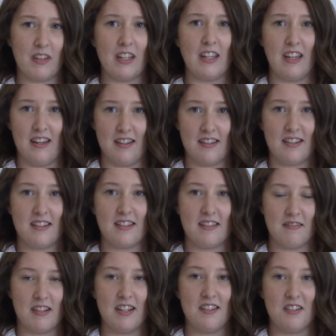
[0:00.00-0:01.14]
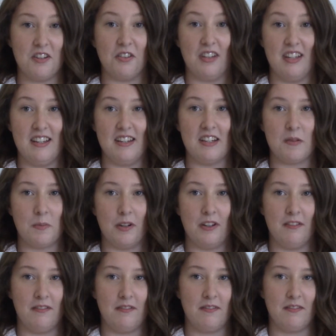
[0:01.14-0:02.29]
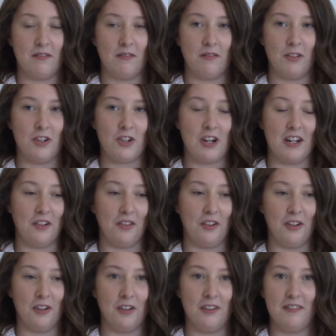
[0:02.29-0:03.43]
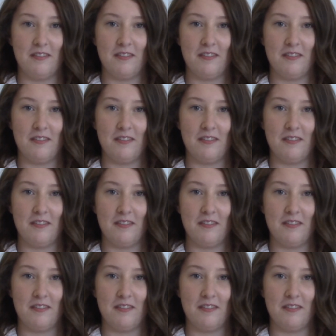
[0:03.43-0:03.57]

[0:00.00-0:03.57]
Yes, it still is, but we're trying to learn.